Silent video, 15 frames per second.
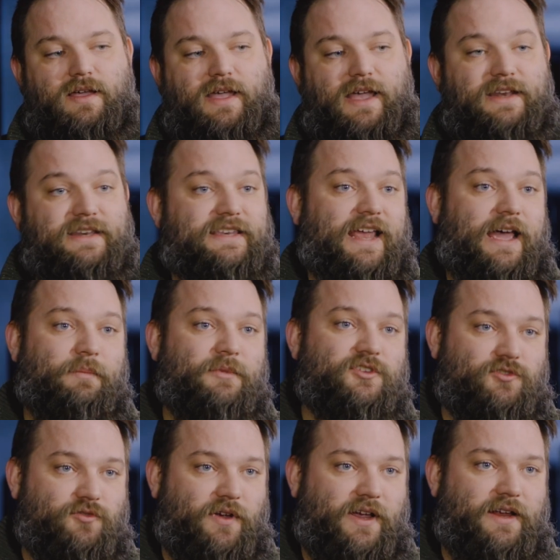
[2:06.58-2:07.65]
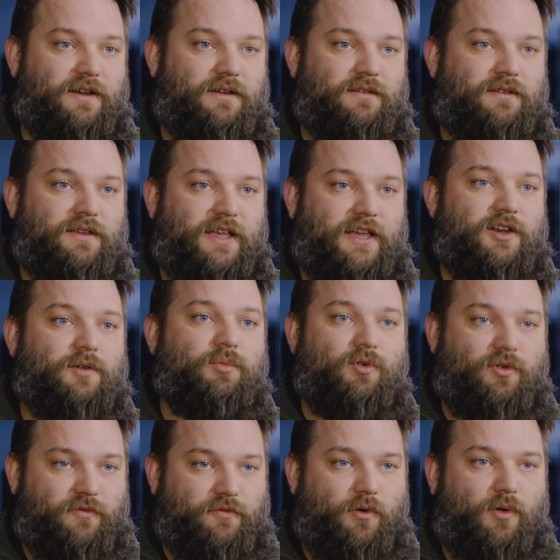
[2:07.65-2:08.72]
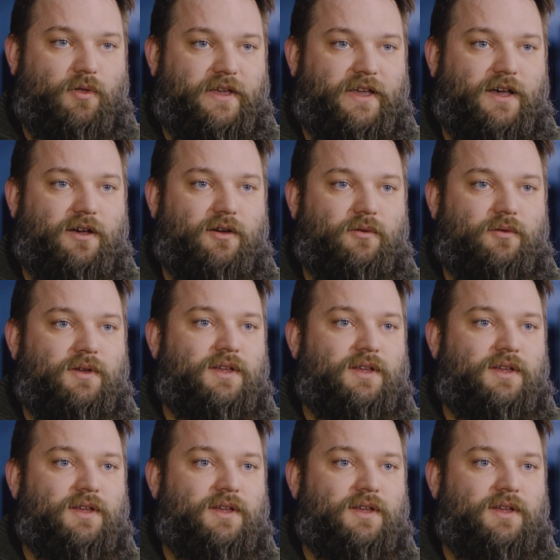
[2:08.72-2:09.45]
and demonstrate in a portfolio